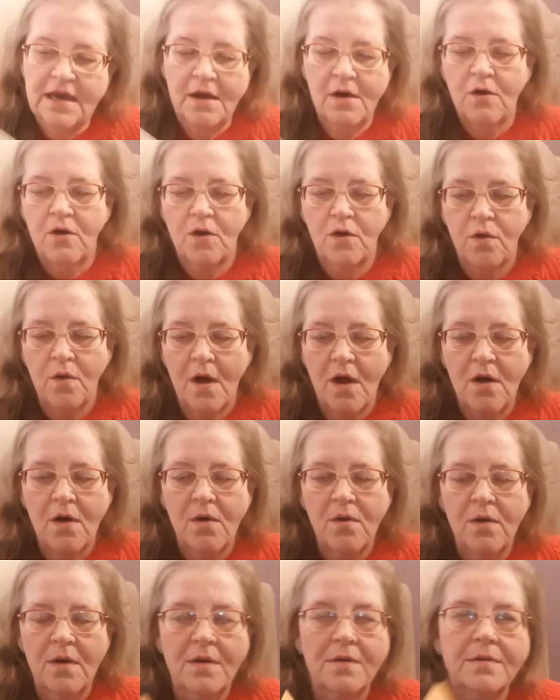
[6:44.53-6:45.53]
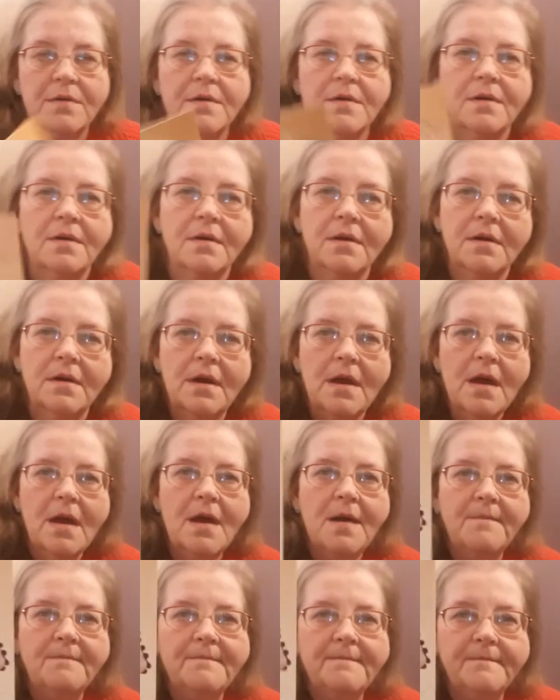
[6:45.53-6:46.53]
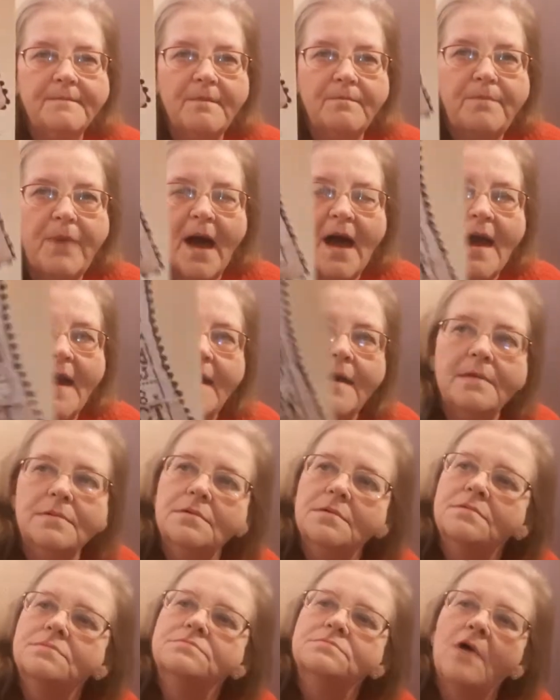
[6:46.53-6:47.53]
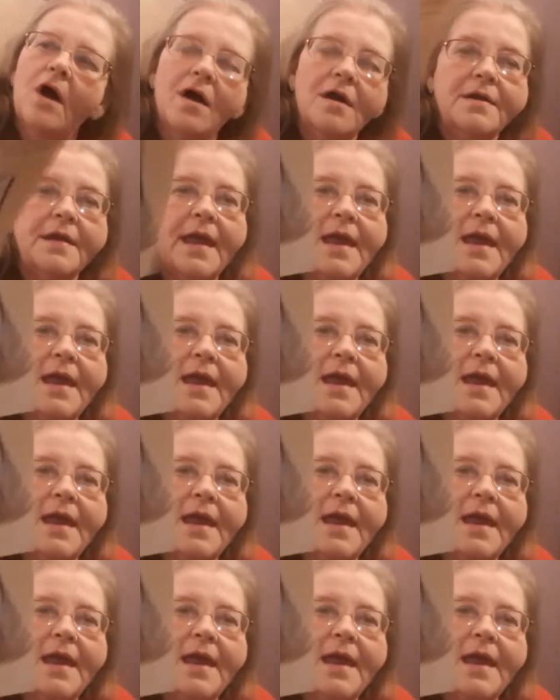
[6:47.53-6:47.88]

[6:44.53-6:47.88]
Olde Crow by Heart and